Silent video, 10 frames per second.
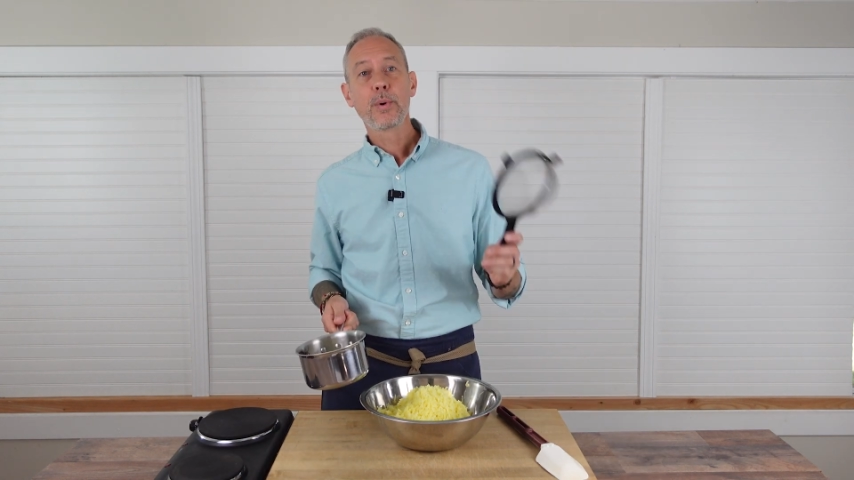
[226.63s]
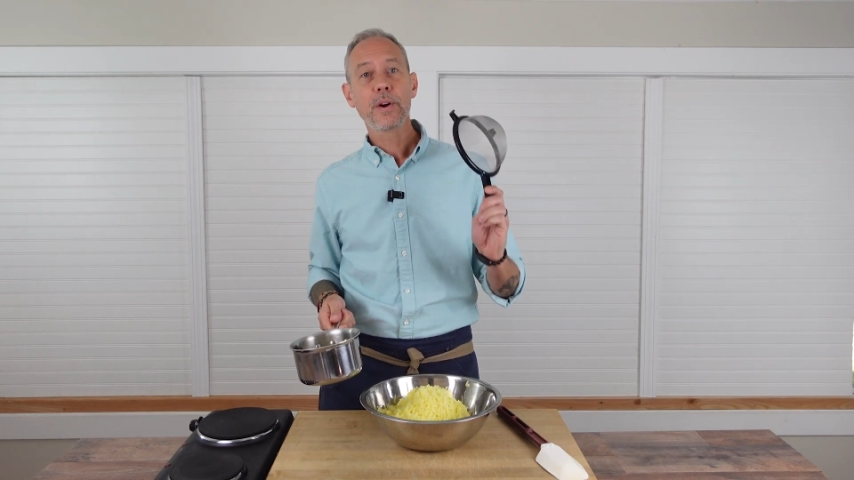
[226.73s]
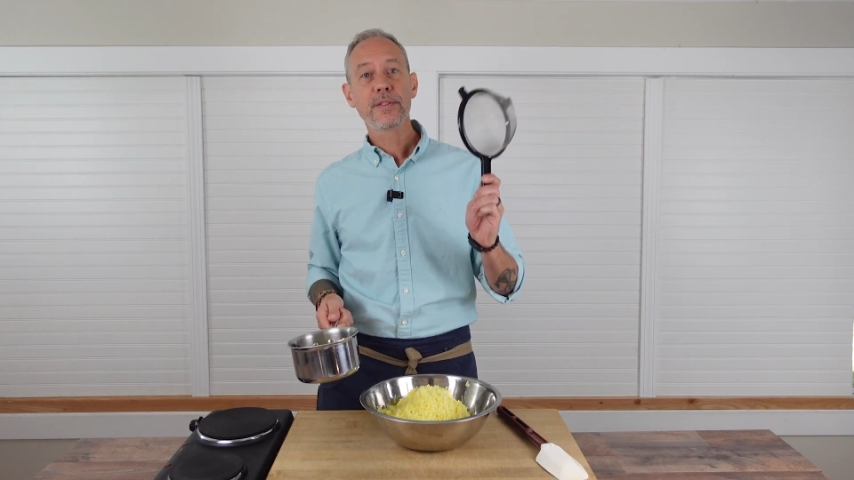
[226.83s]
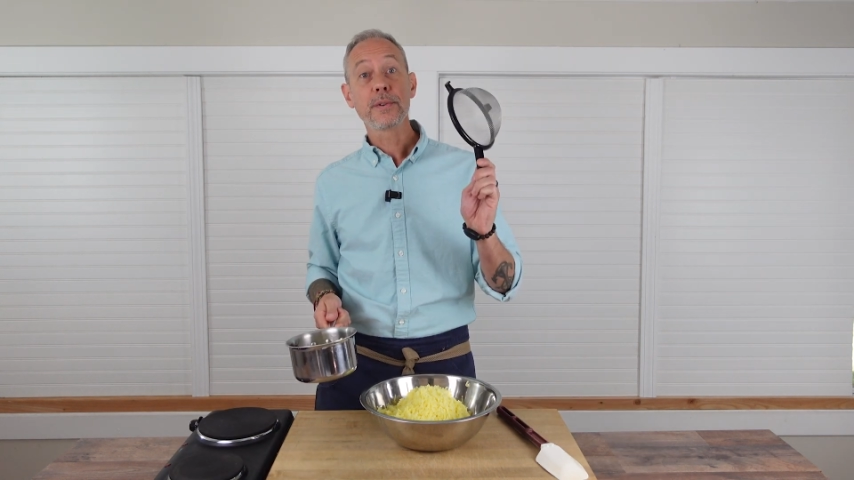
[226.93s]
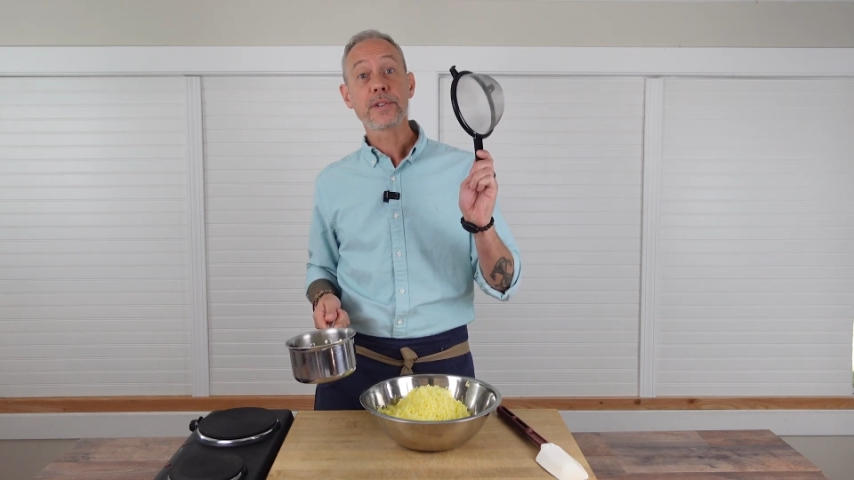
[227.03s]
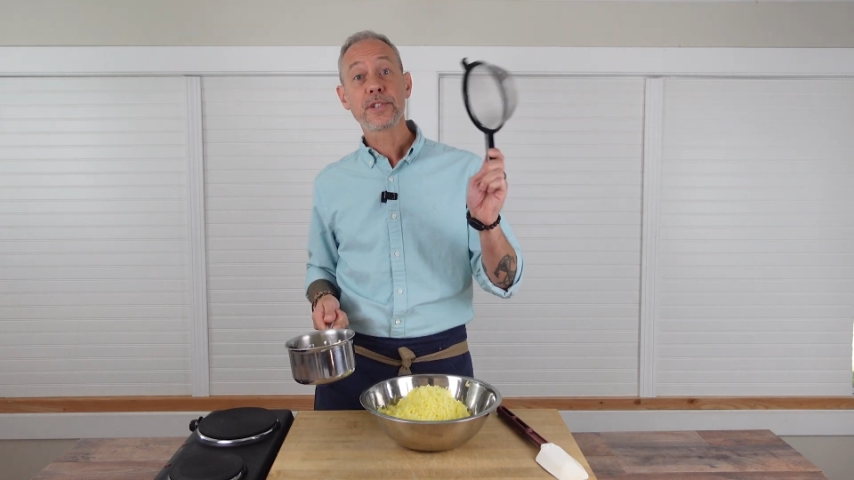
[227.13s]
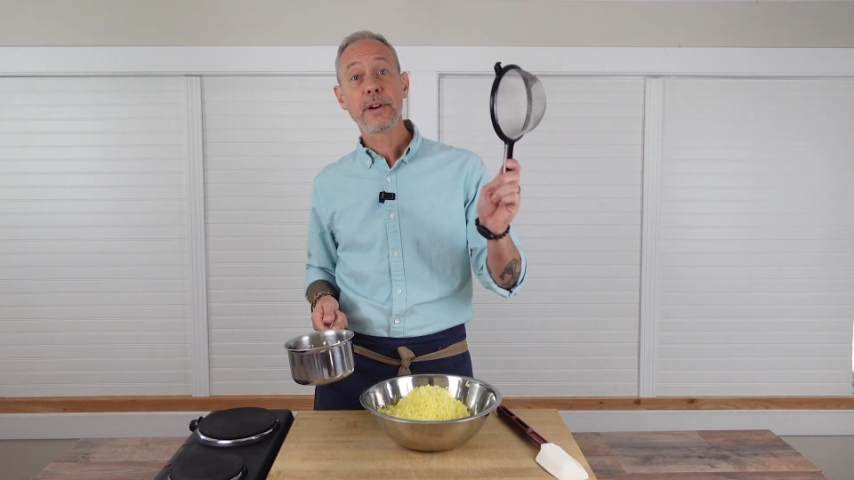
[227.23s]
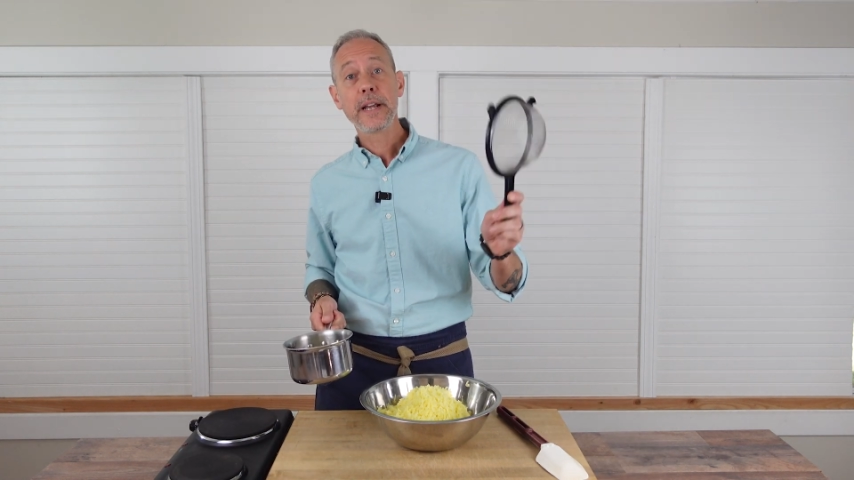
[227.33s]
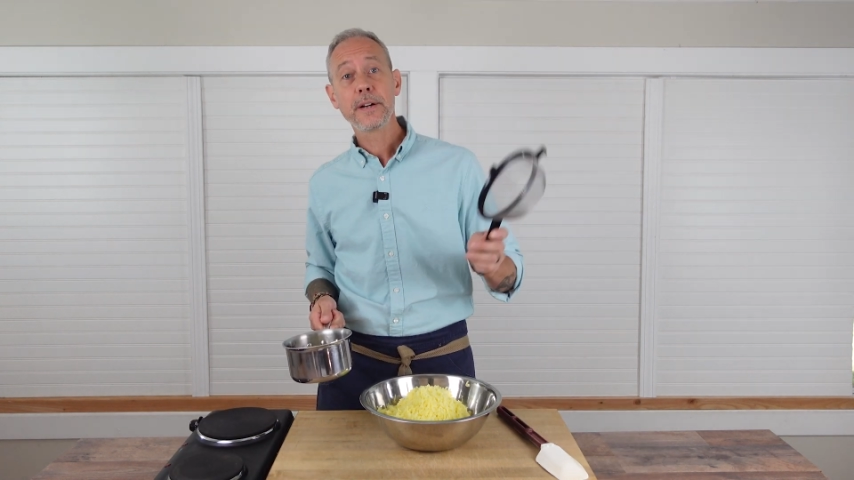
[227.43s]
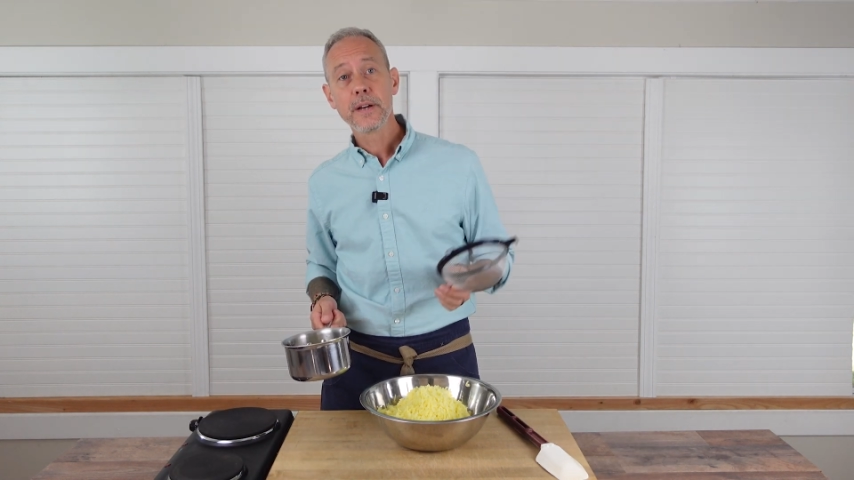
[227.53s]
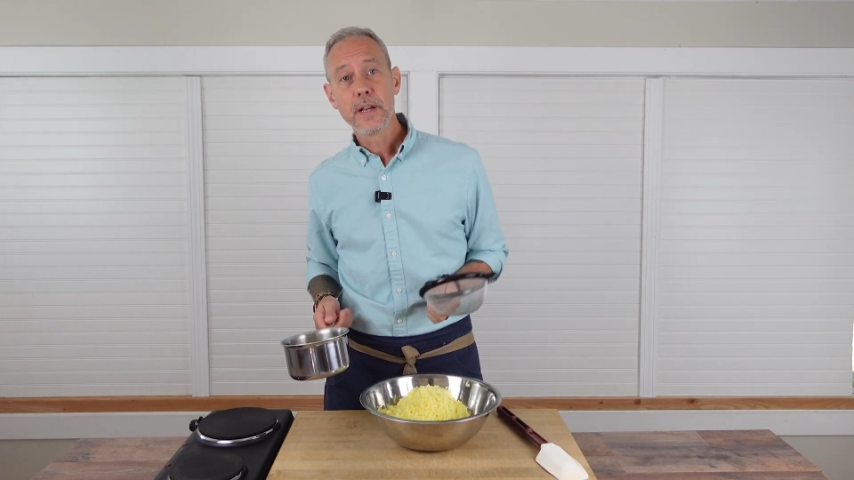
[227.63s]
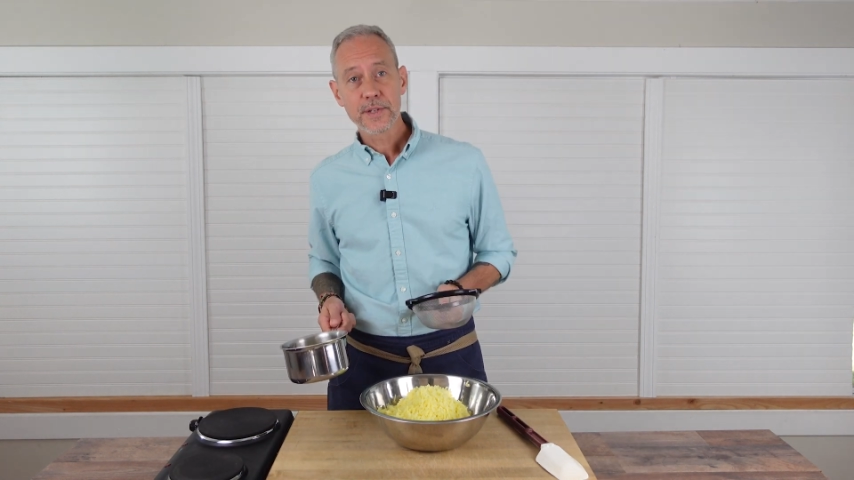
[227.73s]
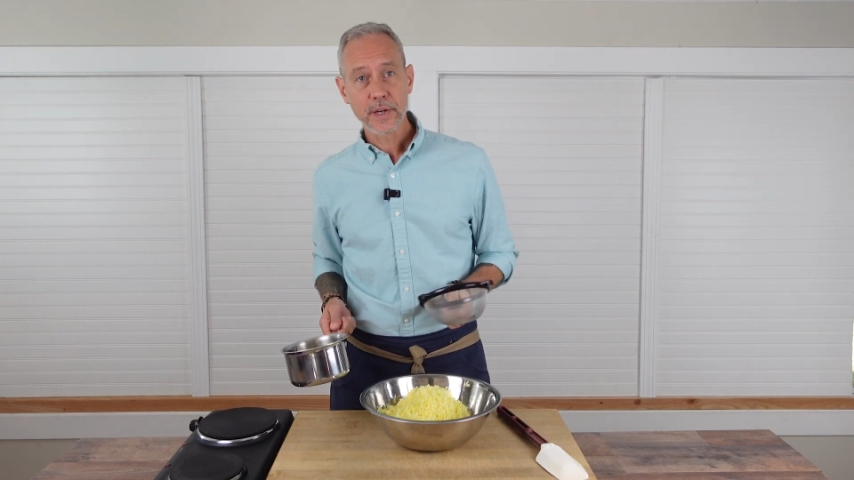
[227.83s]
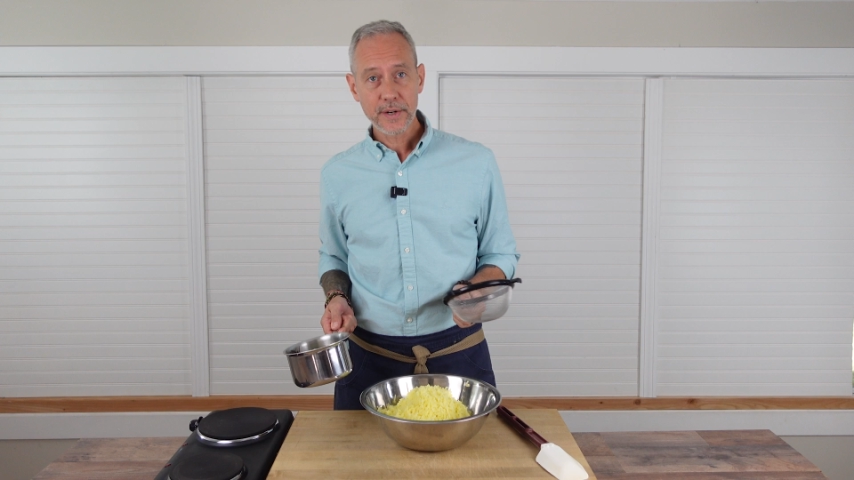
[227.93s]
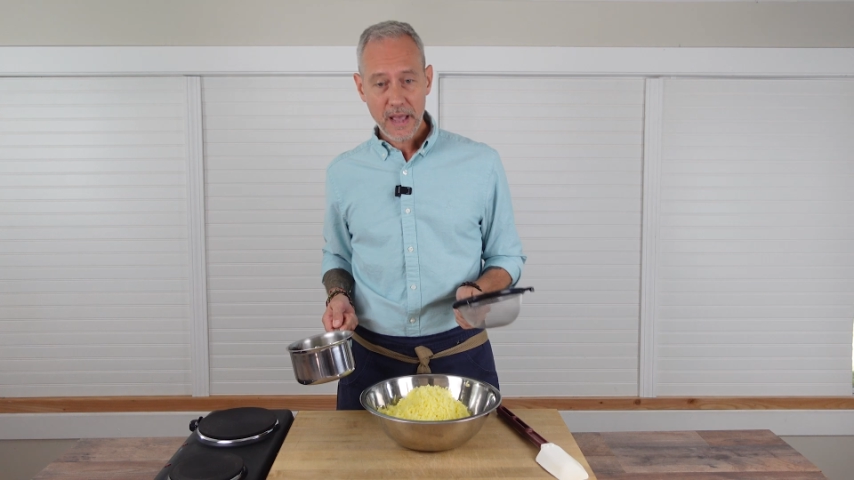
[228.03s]
pour it through a strainer
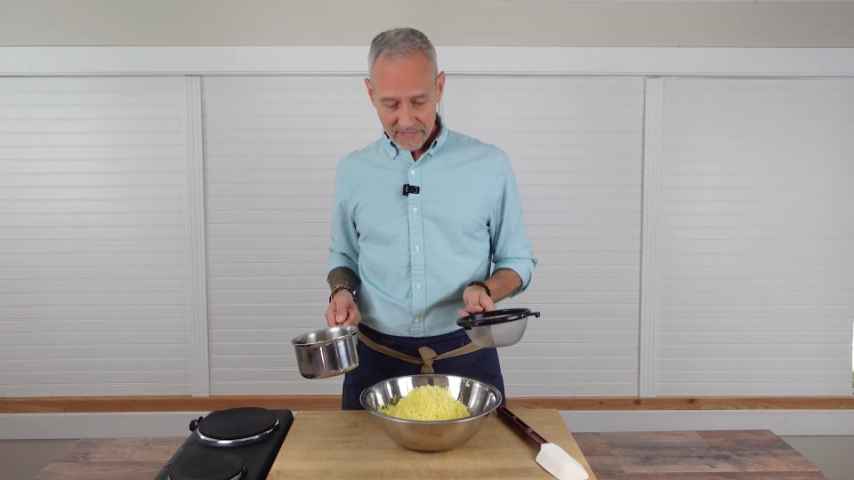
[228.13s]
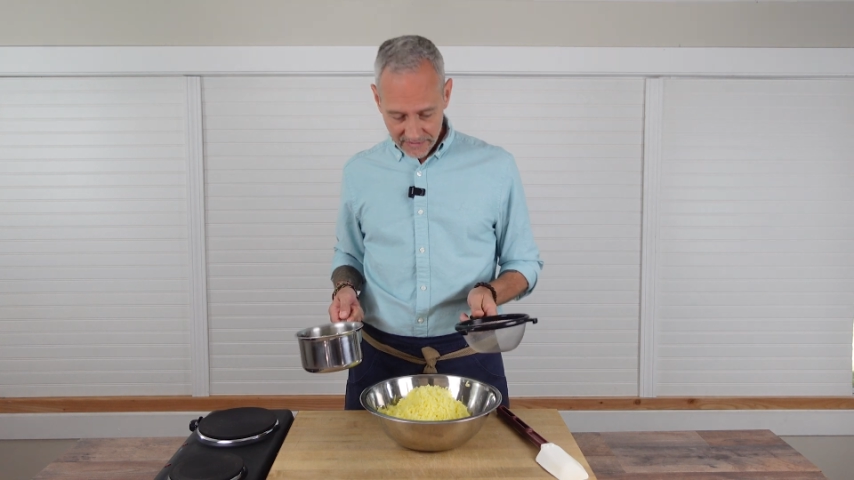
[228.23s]
so you're not